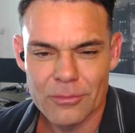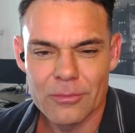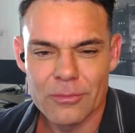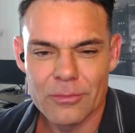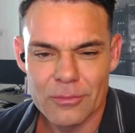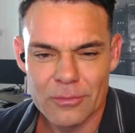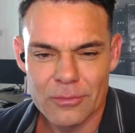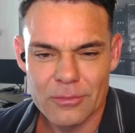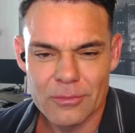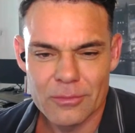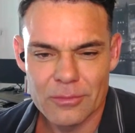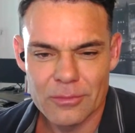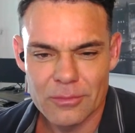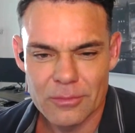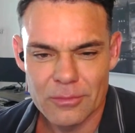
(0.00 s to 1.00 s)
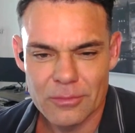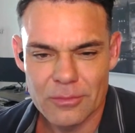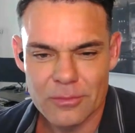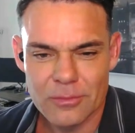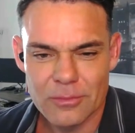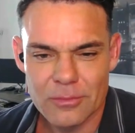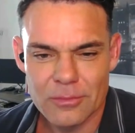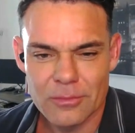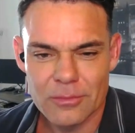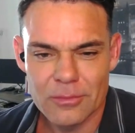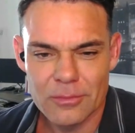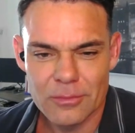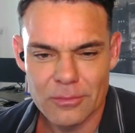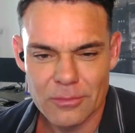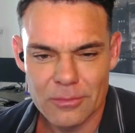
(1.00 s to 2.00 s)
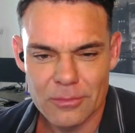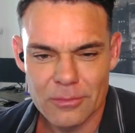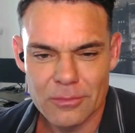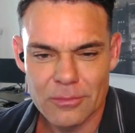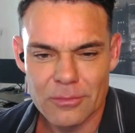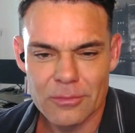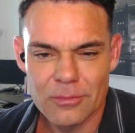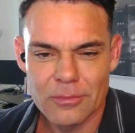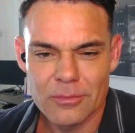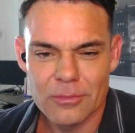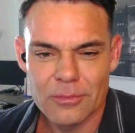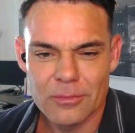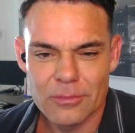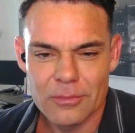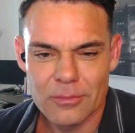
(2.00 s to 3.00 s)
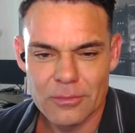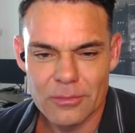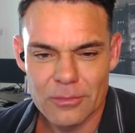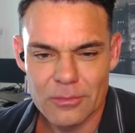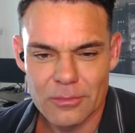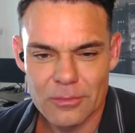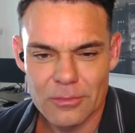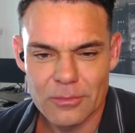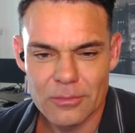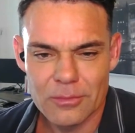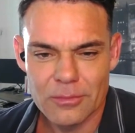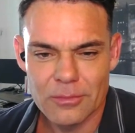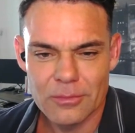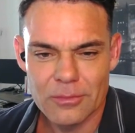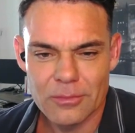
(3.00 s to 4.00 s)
[no speech]